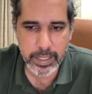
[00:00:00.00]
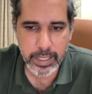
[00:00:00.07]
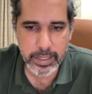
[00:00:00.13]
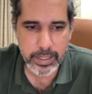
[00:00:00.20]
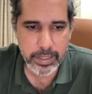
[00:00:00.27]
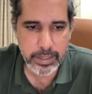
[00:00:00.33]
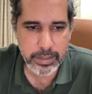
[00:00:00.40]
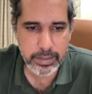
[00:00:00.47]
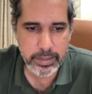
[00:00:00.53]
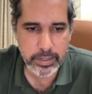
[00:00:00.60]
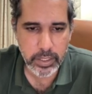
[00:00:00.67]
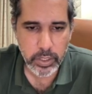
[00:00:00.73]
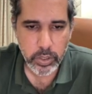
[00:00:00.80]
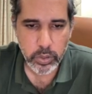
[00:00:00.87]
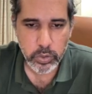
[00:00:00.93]
There
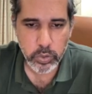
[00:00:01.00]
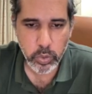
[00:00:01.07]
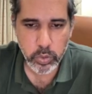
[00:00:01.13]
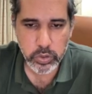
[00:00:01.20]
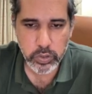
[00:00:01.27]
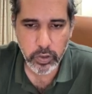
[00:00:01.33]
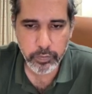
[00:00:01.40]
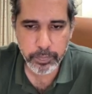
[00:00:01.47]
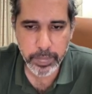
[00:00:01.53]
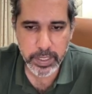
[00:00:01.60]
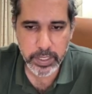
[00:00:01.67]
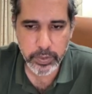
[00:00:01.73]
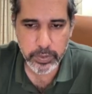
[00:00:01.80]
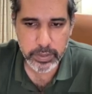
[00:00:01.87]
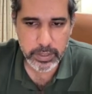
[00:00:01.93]
is no soft
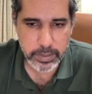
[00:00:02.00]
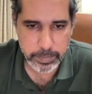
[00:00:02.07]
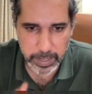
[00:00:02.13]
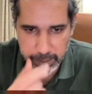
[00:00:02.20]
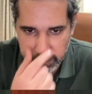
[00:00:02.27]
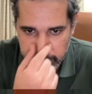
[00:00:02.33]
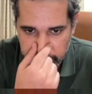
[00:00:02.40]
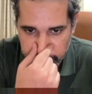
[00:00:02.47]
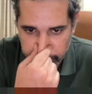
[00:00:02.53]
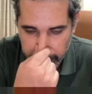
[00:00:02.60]
pity on this banner.